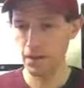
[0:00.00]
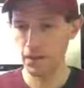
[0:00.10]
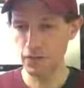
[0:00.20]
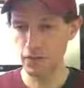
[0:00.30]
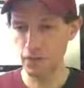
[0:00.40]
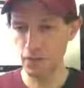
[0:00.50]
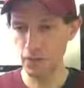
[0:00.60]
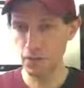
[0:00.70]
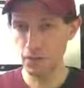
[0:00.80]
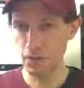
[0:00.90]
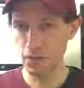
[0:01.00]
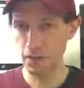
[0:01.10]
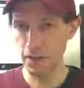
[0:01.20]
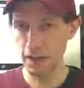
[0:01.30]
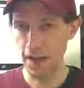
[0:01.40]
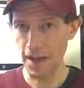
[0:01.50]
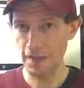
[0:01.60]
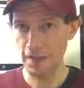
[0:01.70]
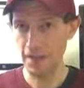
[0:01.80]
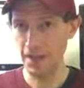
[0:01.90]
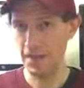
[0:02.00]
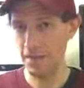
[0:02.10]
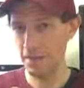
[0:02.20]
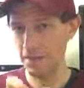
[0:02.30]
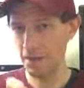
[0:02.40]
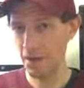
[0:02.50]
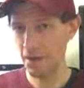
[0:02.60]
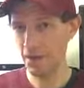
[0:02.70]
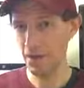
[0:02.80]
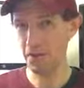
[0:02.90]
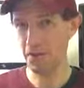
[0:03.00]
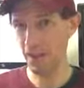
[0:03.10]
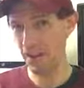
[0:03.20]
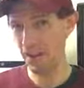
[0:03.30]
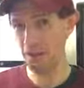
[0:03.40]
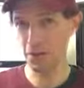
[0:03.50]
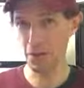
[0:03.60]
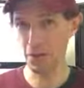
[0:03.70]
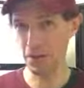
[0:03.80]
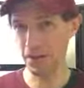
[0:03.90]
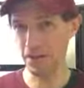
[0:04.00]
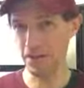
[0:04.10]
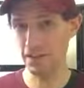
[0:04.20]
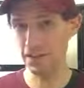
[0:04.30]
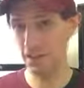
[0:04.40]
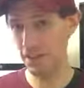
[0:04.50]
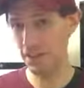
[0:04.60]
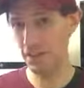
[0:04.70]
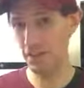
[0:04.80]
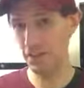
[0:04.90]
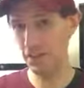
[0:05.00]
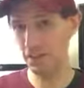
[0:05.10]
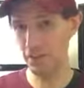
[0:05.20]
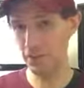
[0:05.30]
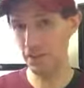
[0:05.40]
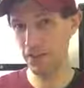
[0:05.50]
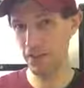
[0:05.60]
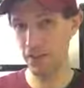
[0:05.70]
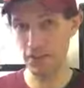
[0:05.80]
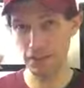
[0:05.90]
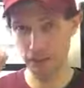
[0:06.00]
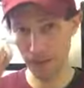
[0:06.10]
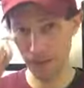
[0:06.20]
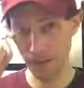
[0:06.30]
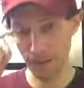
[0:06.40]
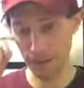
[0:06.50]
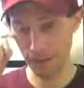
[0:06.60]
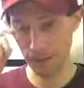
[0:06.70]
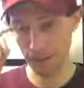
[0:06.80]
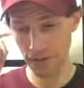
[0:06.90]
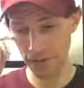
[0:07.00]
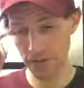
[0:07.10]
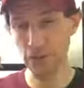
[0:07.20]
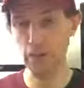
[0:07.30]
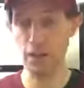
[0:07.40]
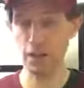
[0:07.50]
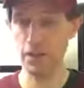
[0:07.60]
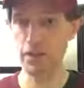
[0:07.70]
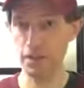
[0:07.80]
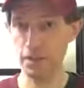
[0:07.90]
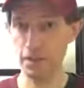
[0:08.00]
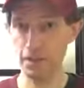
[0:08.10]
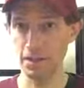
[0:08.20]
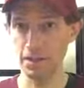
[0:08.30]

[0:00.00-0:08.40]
So that being part of the S protein to increase its affinity to cells is a little strange to me.